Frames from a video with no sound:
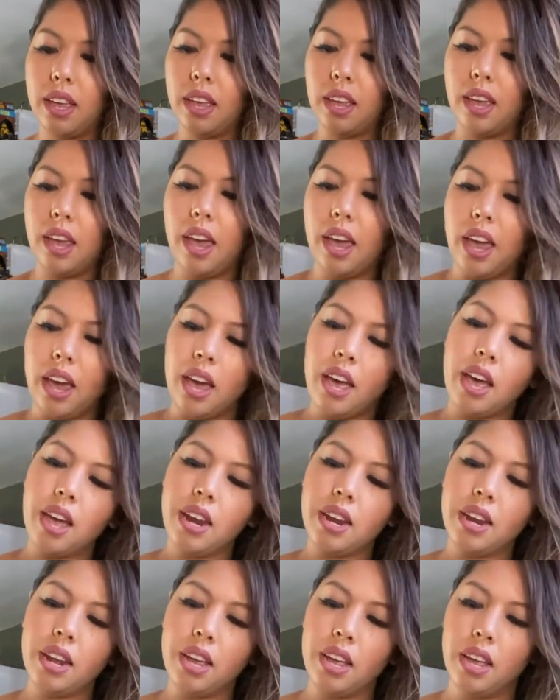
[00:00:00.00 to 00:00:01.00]

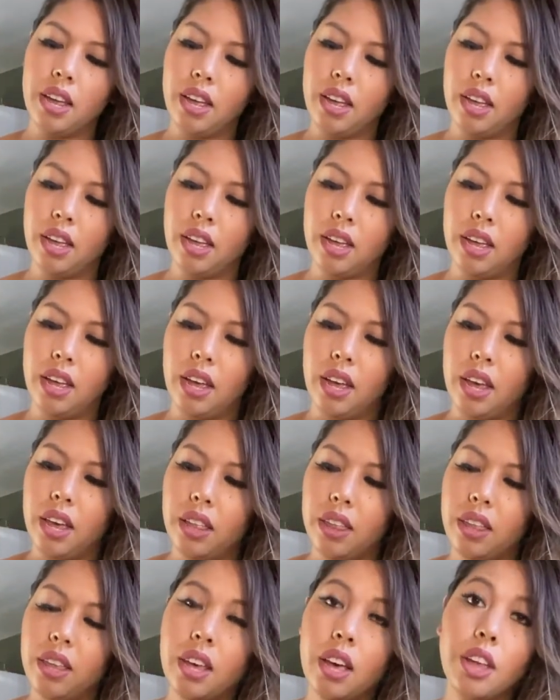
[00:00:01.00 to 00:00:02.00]
And
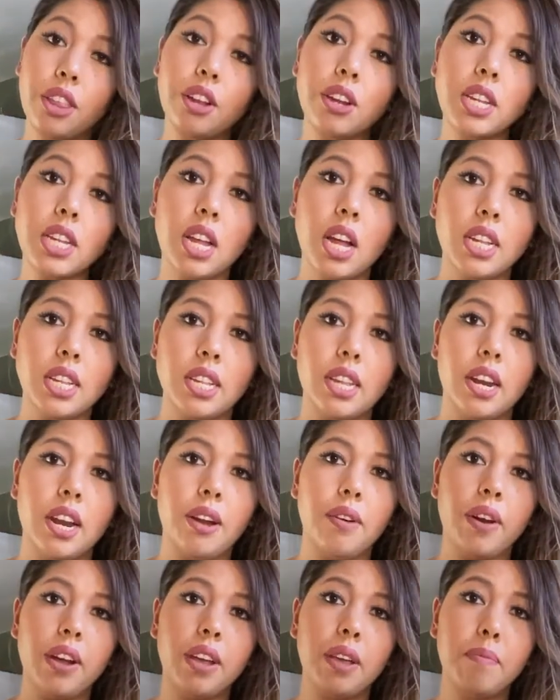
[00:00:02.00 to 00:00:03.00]
the other sauce that I
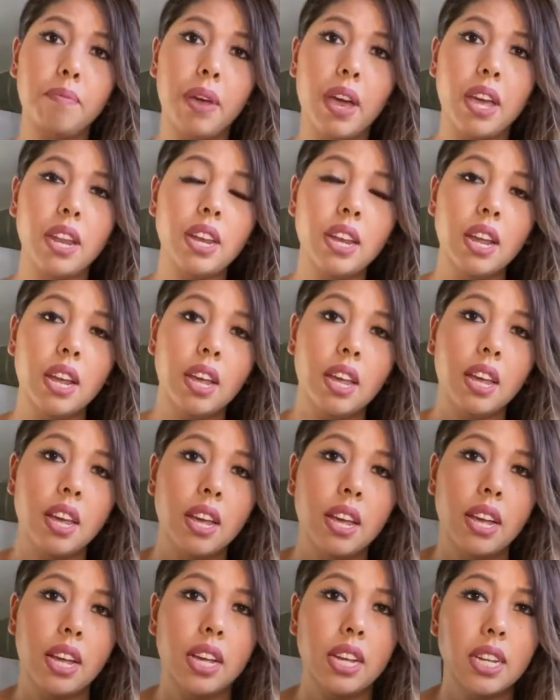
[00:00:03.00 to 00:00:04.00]
recommend
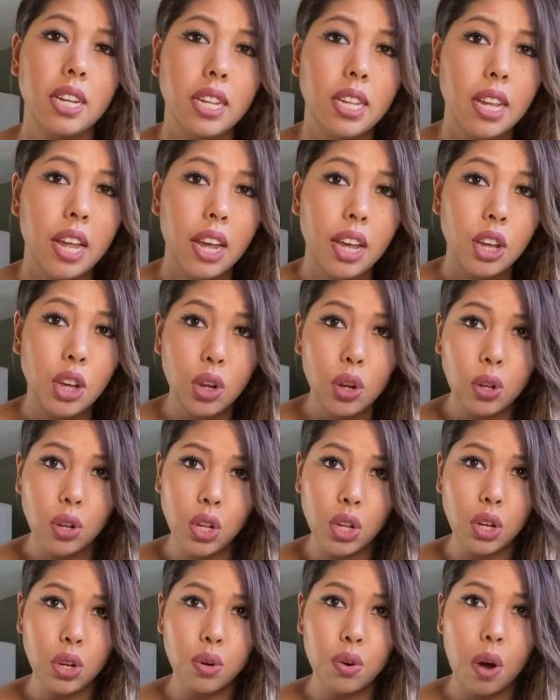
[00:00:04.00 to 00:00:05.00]
is a
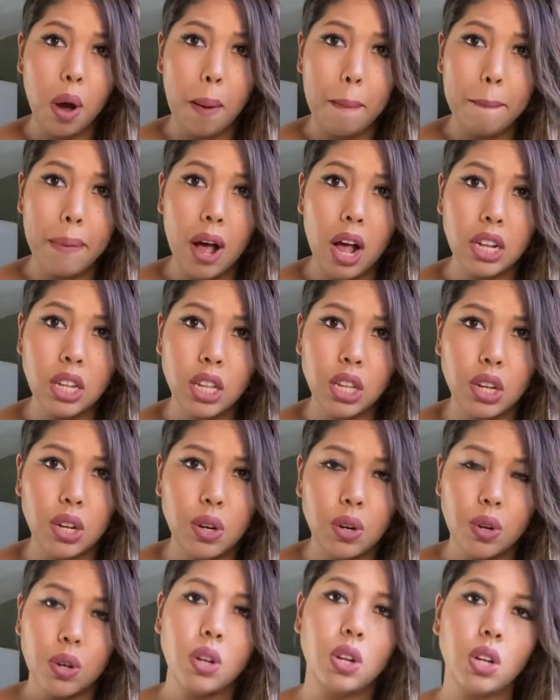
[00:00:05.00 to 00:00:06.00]
yuzu ponzu. I'm
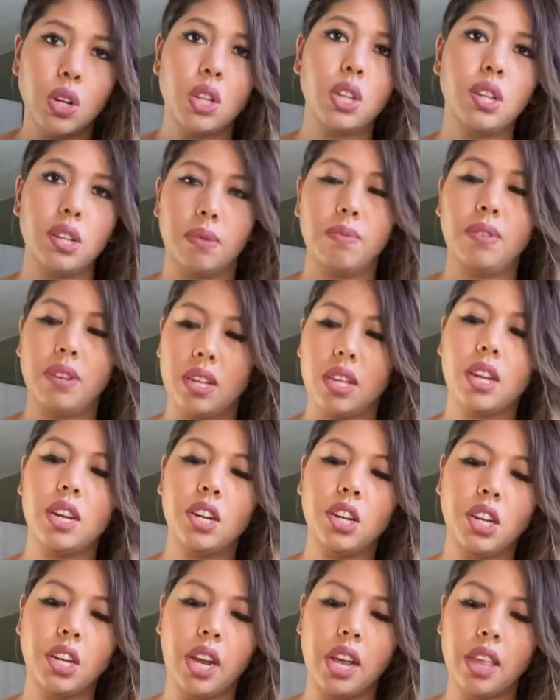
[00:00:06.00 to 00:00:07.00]
just gonna
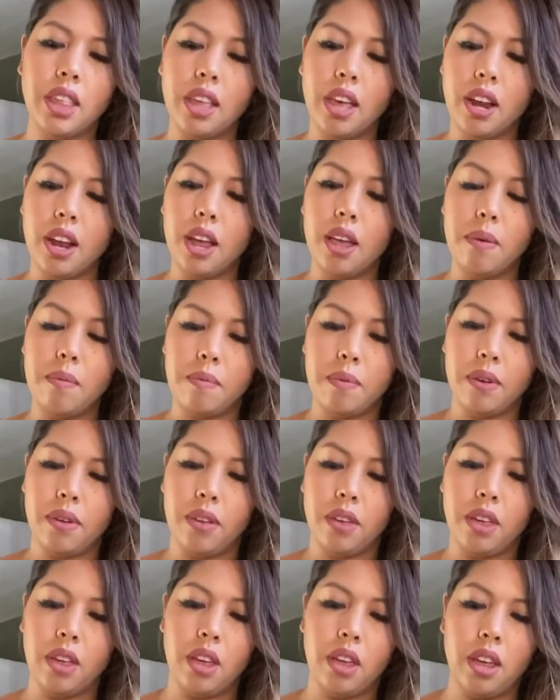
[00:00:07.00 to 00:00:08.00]
shake that up
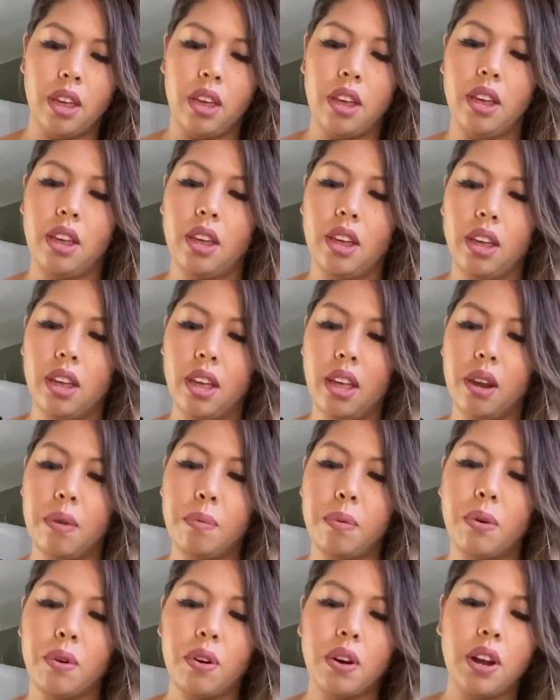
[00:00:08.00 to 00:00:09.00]
and
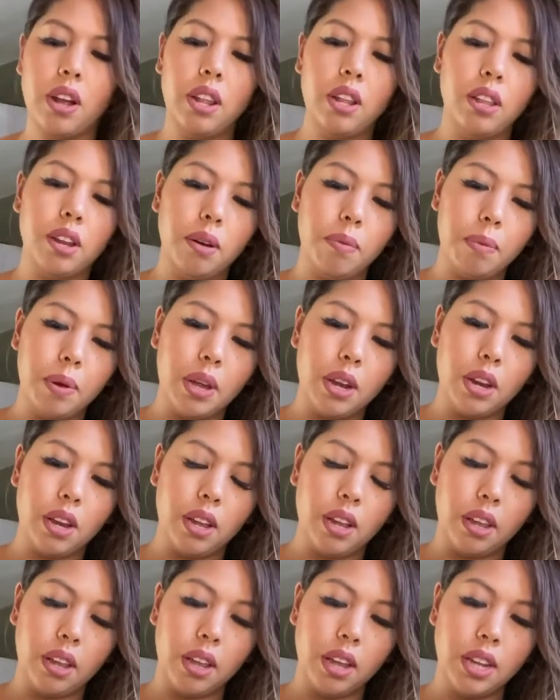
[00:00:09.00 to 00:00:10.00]
pour a little bit
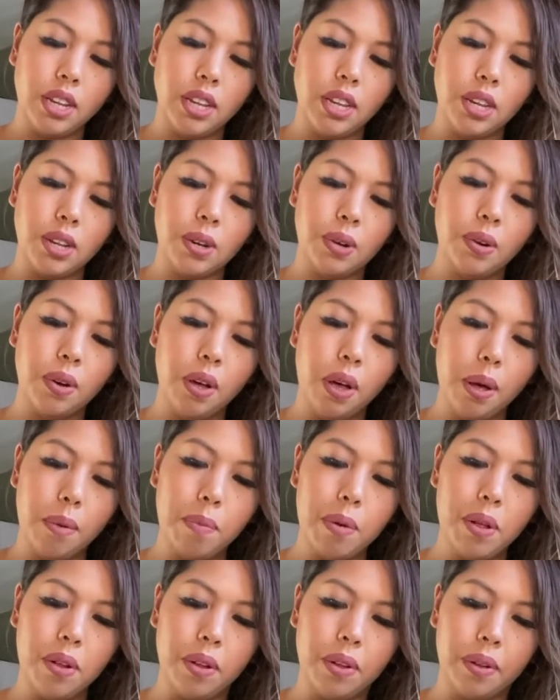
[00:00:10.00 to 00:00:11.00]
into a bowl.